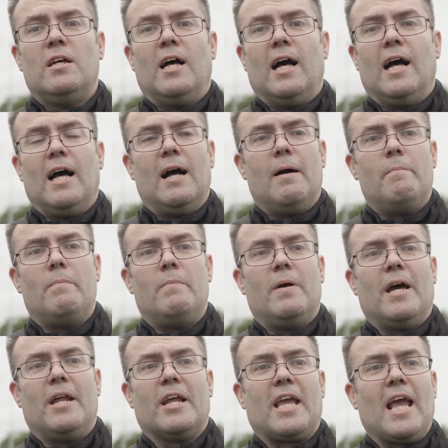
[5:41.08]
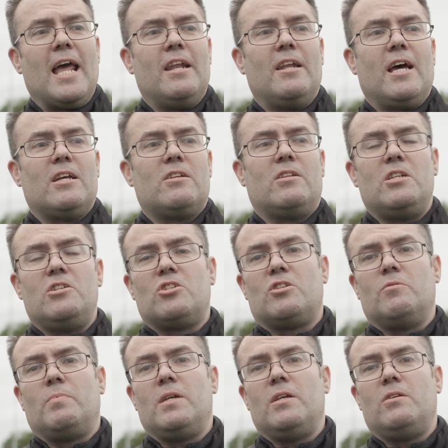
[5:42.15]
And again, that needs
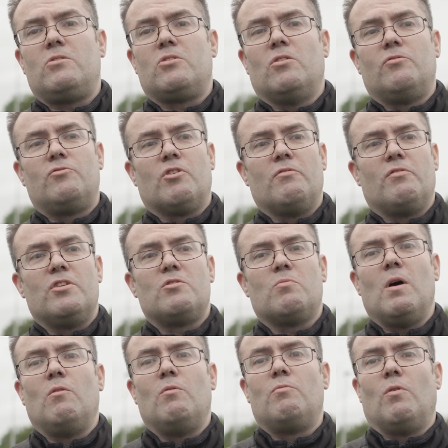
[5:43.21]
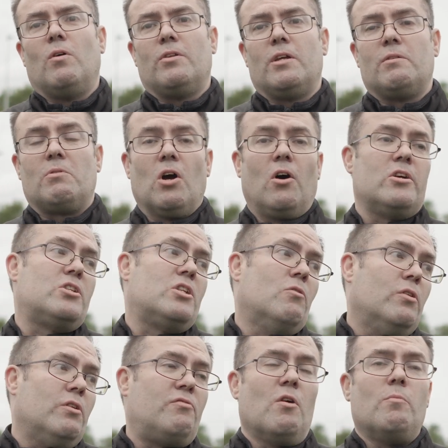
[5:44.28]
to be sort of driven as well with what the guys do
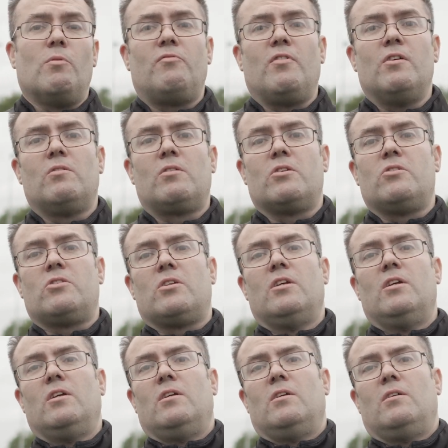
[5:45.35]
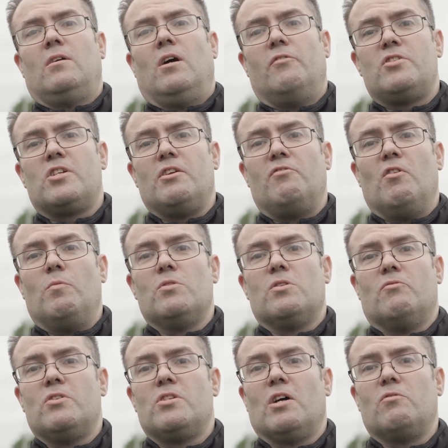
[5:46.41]
on the football field, because obviously football's
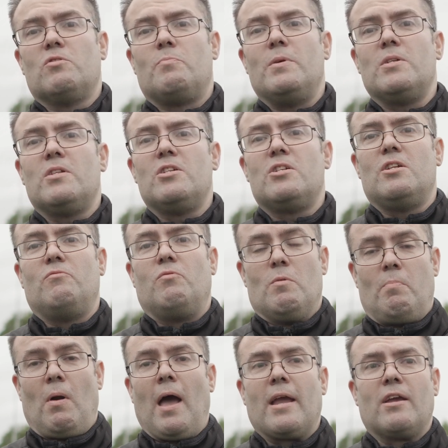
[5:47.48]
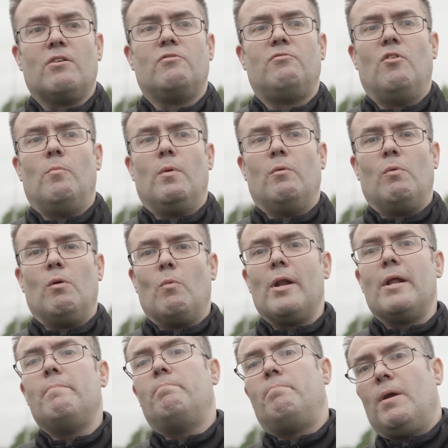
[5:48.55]
a results business, and if we're playing good football and we're
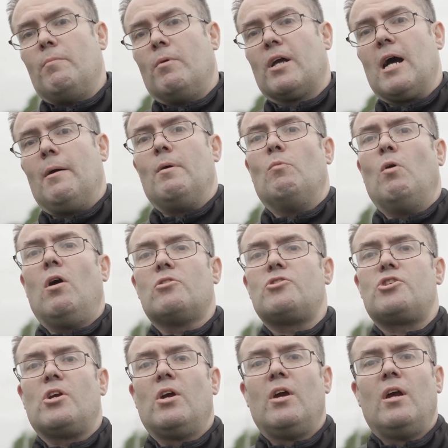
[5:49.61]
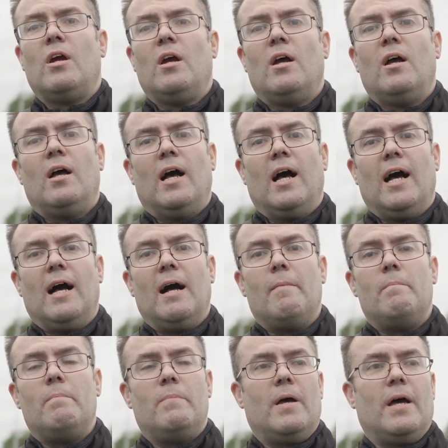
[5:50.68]
winning, people will come and watch.
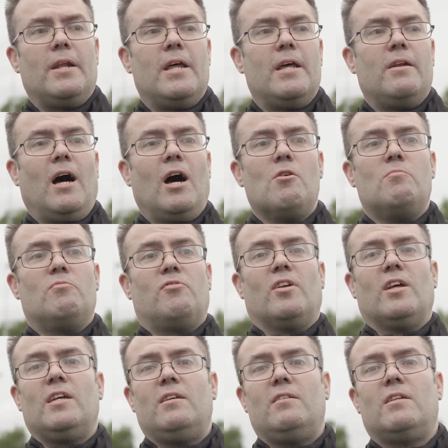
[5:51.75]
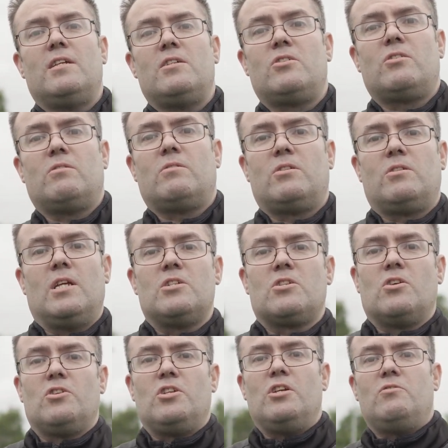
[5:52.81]
And then hopefully there's
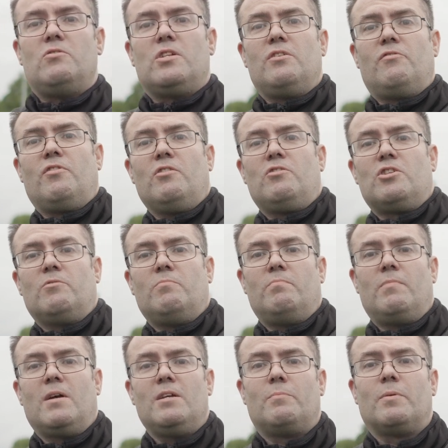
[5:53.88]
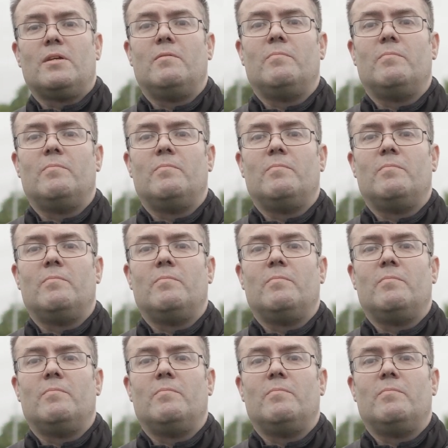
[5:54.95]
good news in the future, maybe.